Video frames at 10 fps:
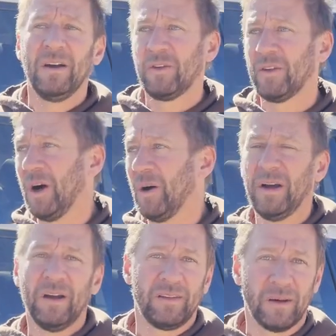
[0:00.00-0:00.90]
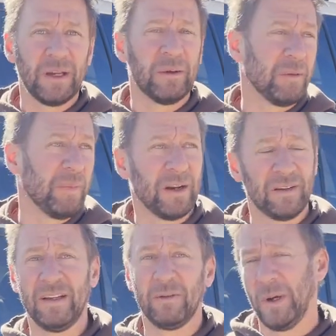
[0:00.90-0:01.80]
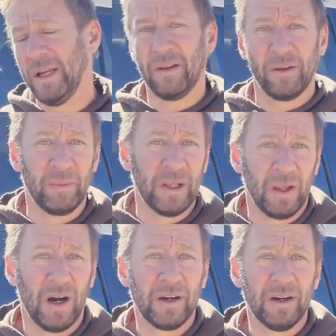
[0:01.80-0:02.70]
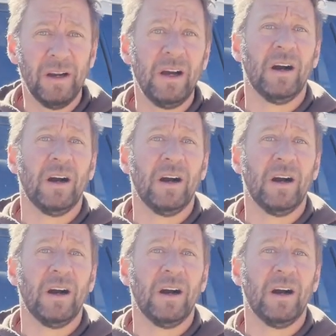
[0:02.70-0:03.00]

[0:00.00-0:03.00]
So sometimes the penalty is waiting a little bit longer.